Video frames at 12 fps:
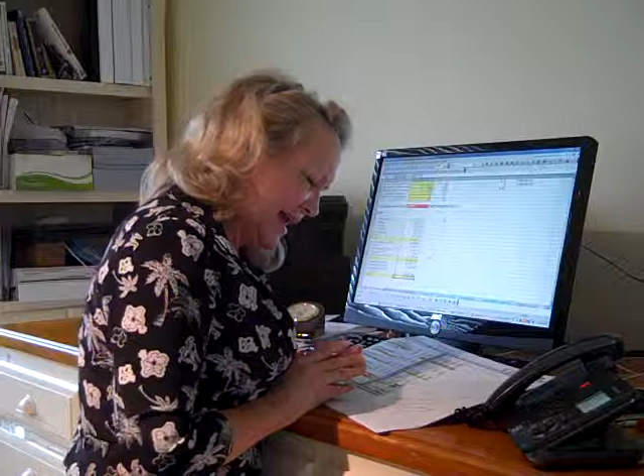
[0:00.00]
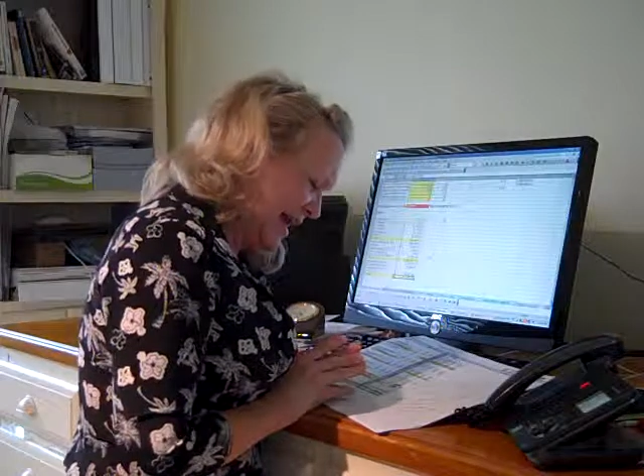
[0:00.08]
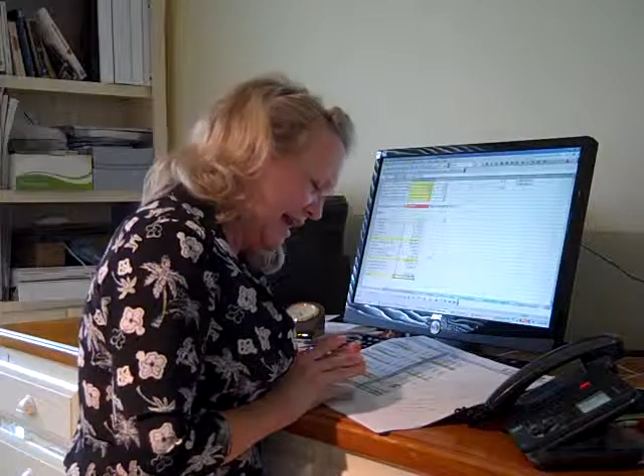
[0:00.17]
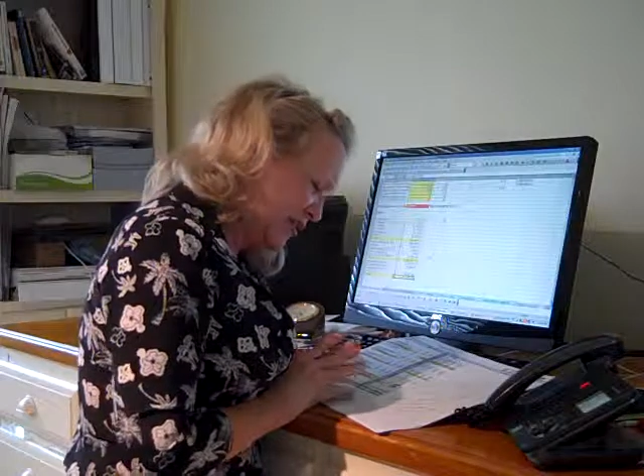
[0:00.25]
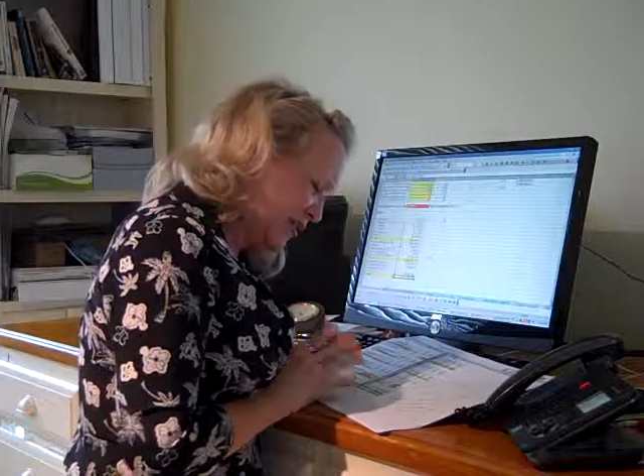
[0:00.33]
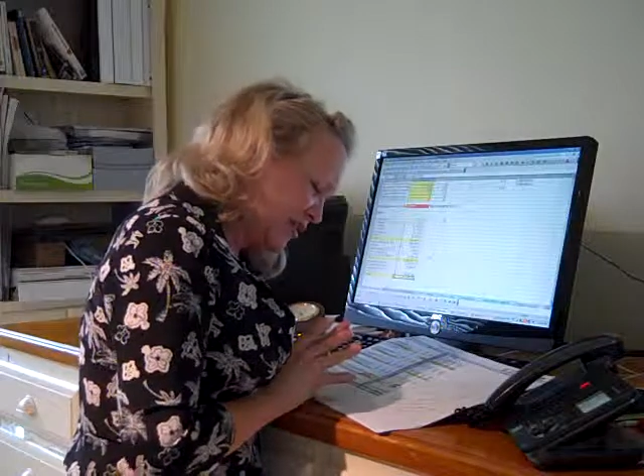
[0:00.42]

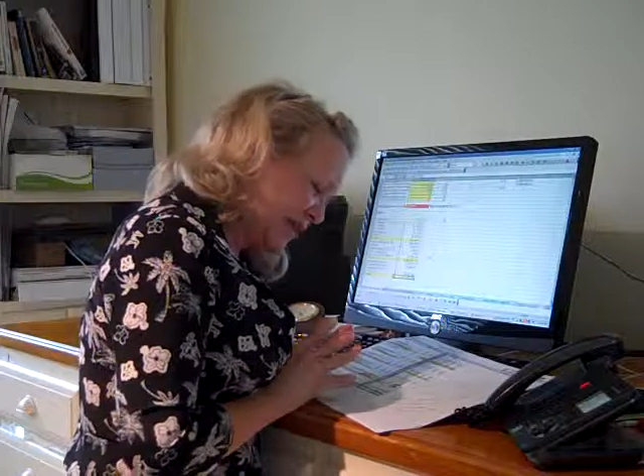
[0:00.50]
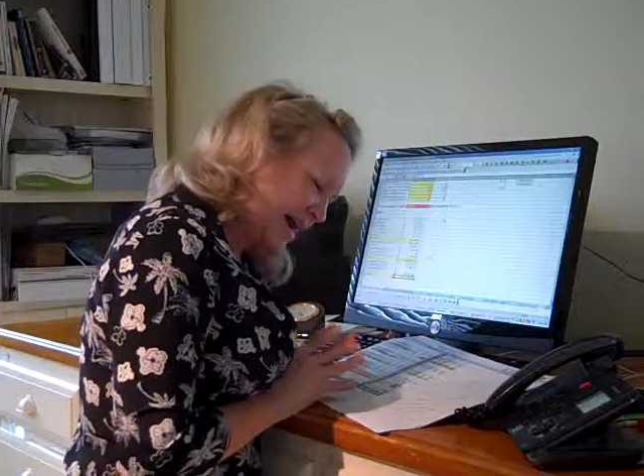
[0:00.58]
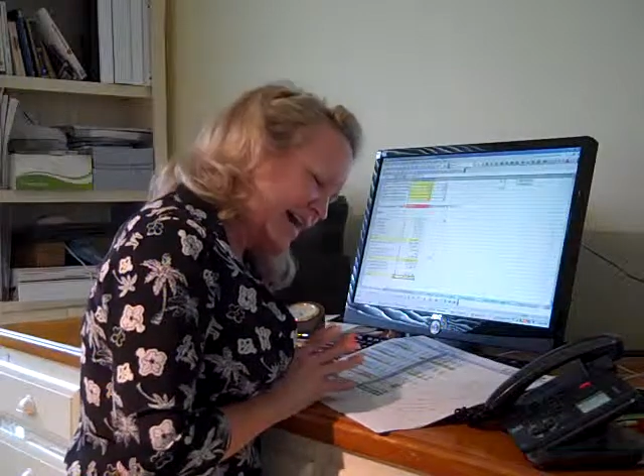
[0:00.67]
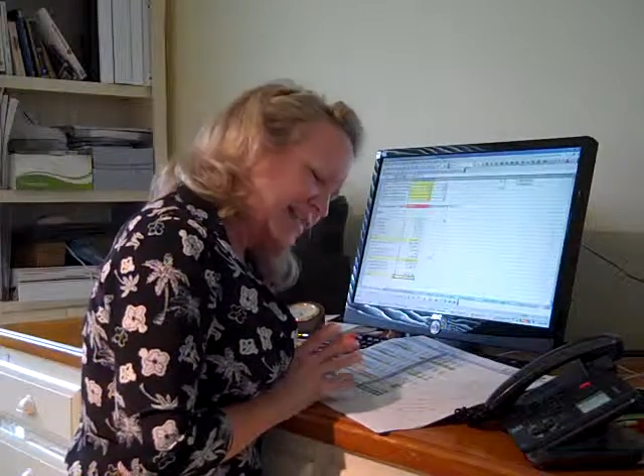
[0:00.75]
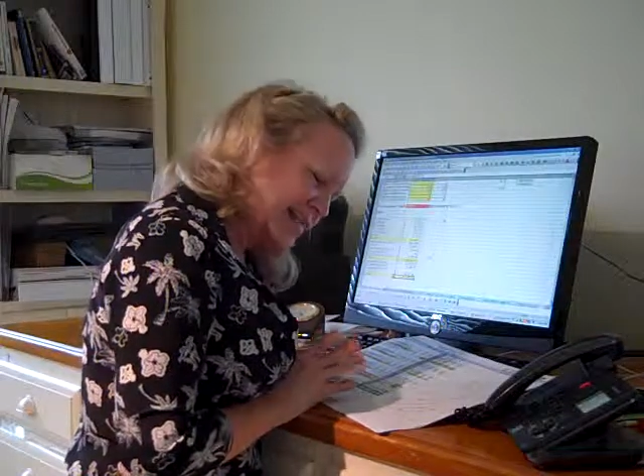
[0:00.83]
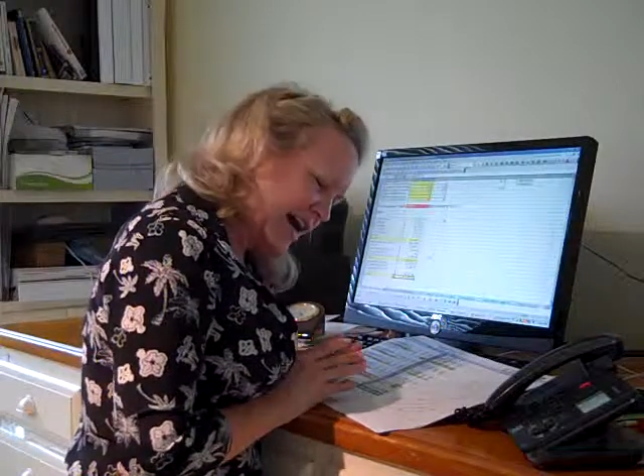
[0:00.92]
And for the
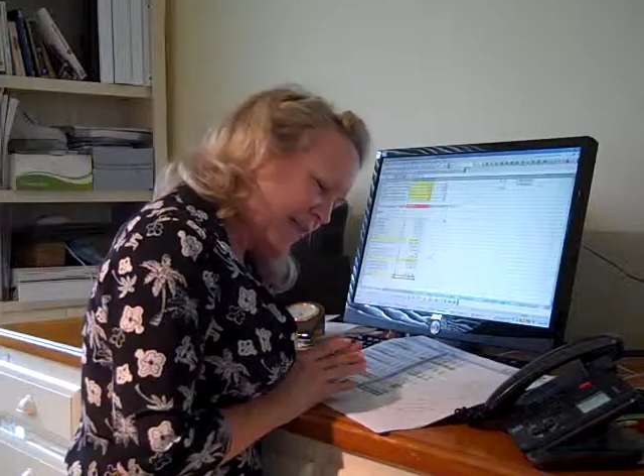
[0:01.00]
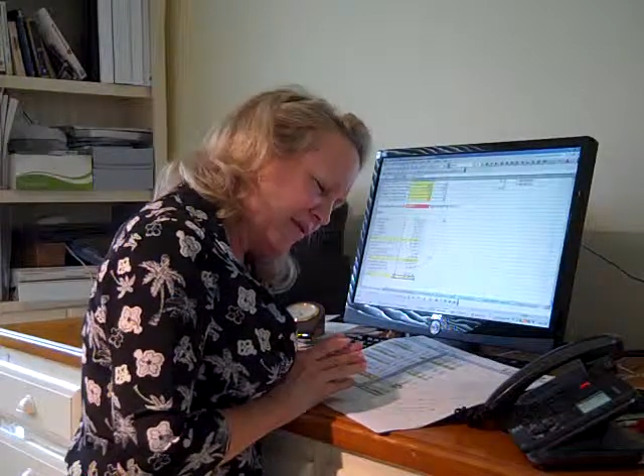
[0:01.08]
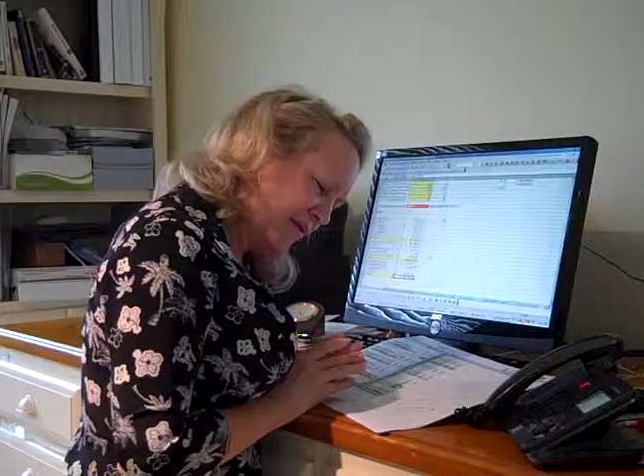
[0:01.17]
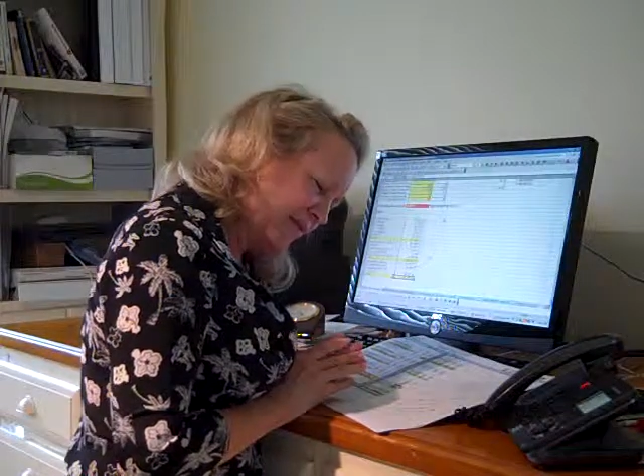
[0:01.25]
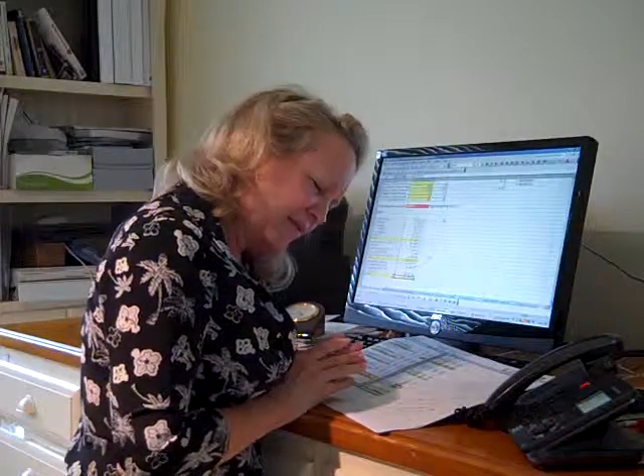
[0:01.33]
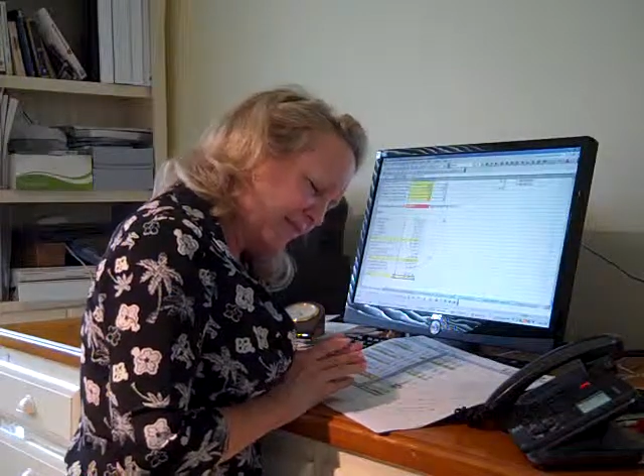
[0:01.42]
past
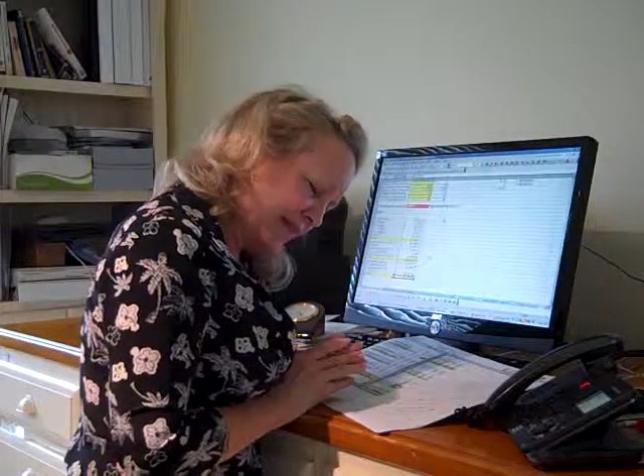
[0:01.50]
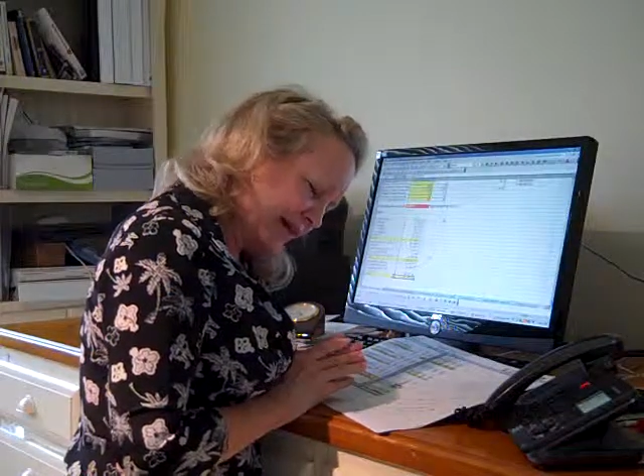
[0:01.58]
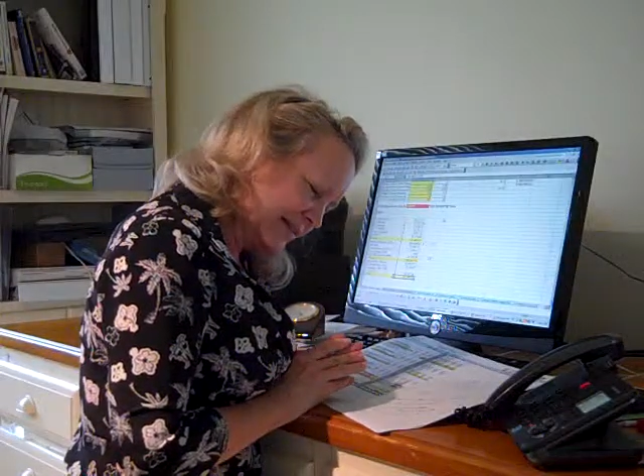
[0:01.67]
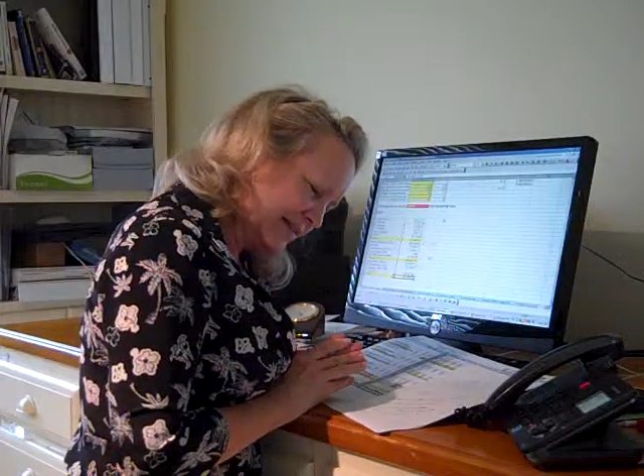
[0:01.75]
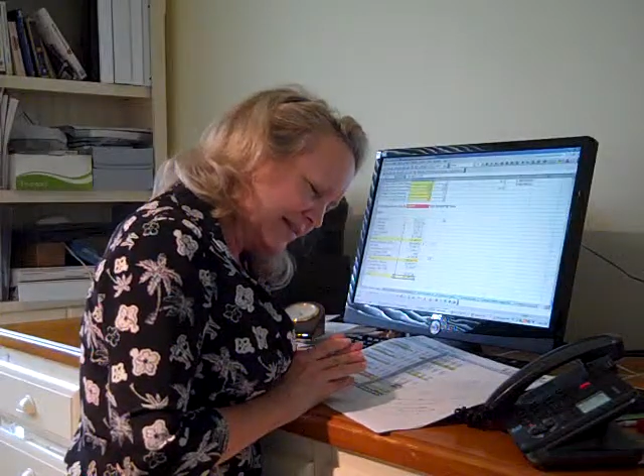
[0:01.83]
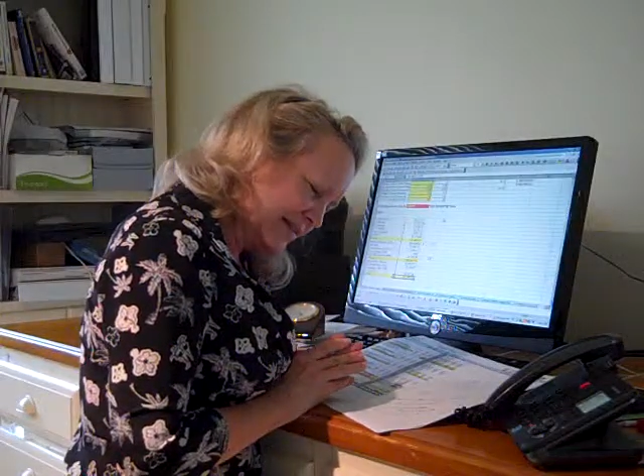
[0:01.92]
couple of
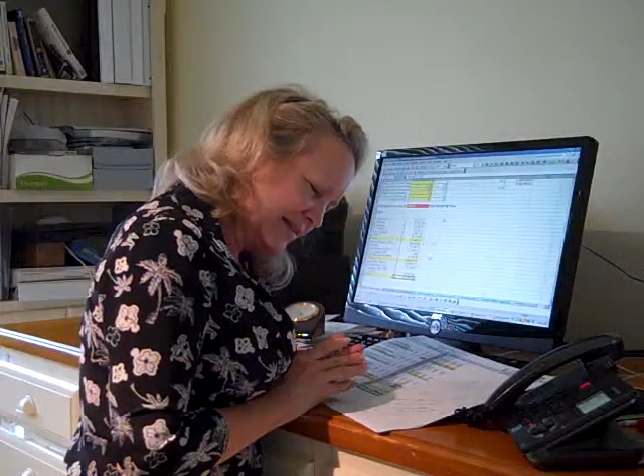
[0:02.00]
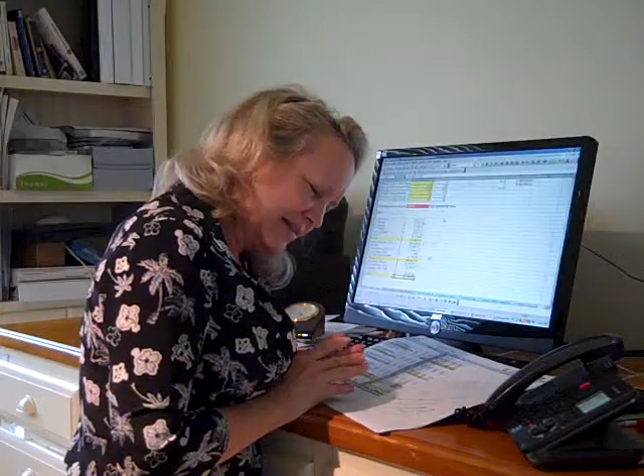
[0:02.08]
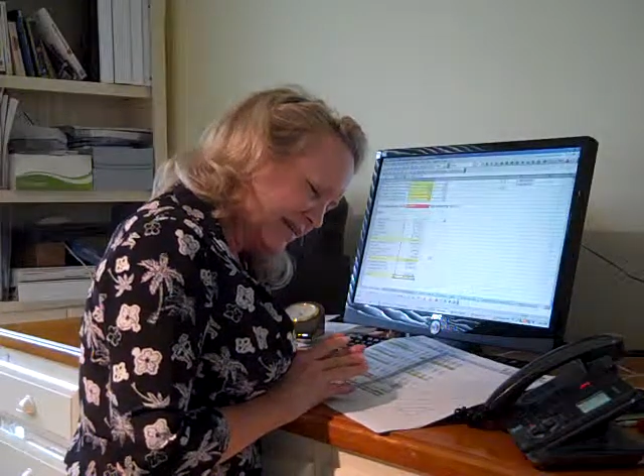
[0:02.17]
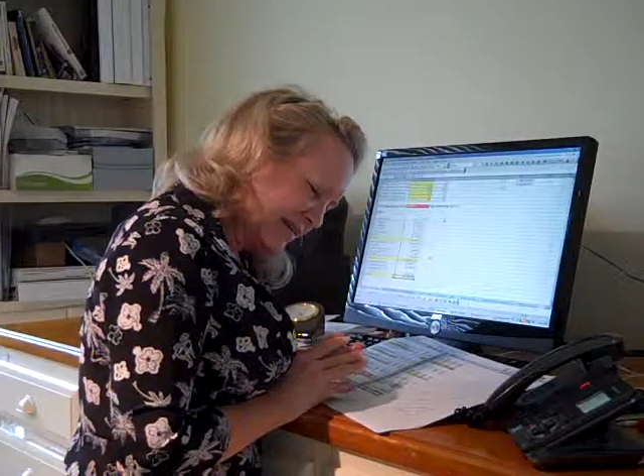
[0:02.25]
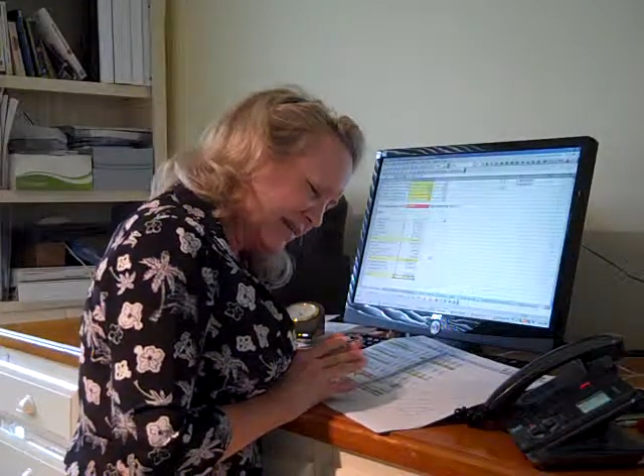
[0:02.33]
months,